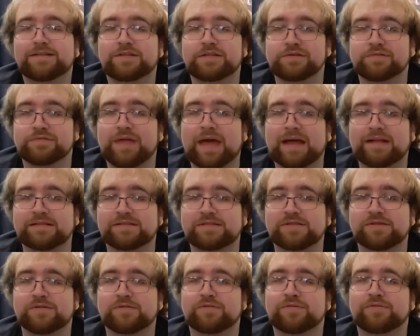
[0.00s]
do
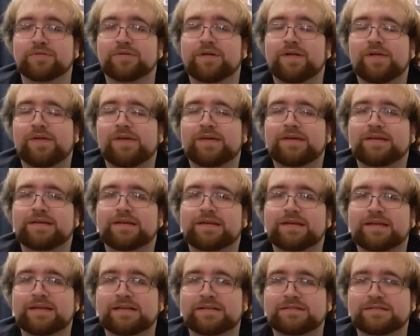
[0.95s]
that to
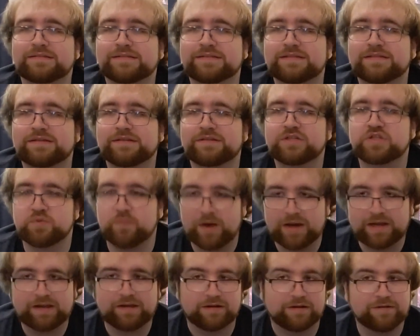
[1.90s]
is
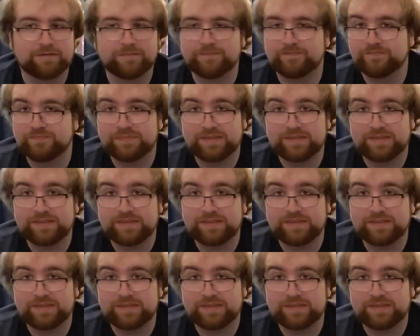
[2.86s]
Schweikert.